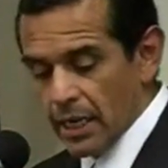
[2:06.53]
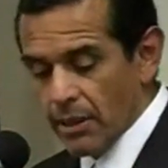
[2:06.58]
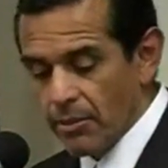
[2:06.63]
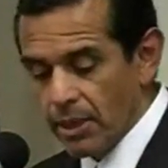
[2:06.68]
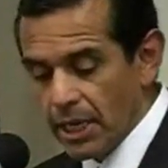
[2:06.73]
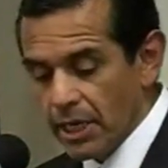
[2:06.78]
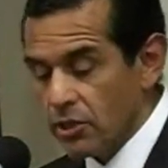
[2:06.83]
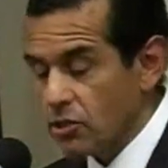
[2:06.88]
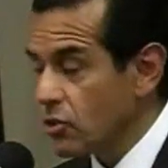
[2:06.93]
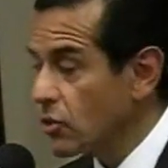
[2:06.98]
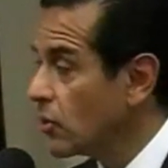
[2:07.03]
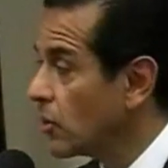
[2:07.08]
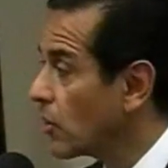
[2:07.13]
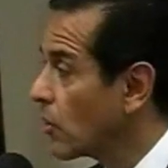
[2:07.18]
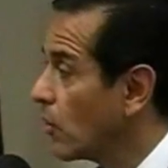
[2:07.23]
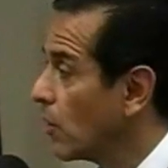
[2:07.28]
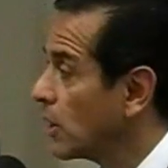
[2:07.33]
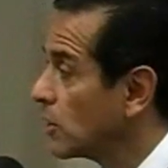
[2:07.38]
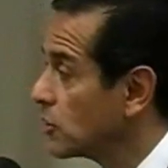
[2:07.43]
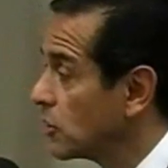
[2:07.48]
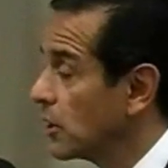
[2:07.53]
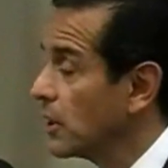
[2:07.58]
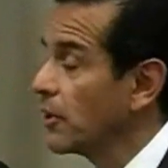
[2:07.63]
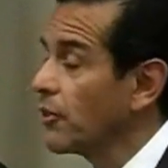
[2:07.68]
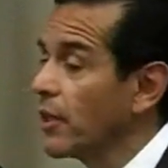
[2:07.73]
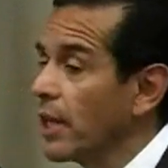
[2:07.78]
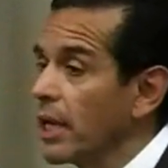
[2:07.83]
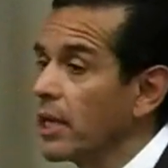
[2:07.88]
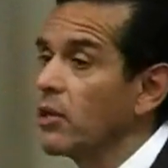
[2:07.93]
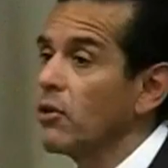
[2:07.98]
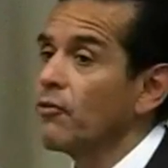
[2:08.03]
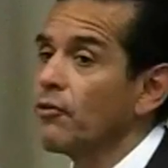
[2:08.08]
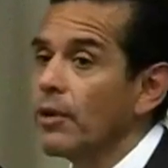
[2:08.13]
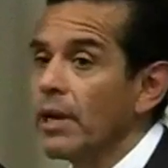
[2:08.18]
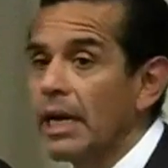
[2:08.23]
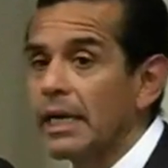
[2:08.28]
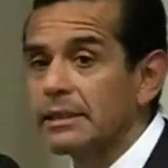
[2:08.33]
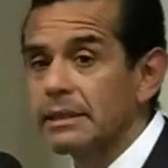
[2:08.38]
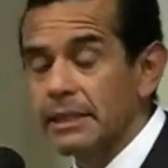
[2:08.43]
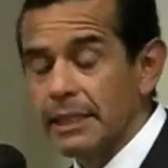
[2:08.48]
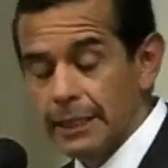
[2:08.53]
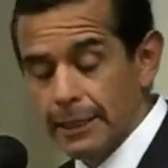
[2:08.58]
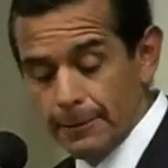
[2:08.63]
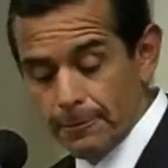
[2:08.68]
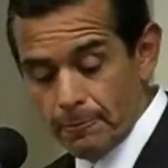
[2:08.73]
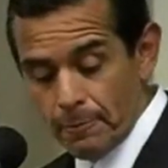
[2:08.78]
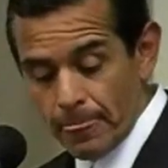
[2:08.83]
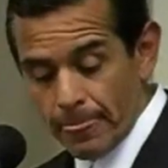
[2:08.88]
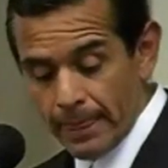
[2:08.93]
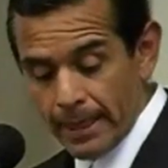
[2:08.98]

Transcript: let me answer your question, and thank you for asking it.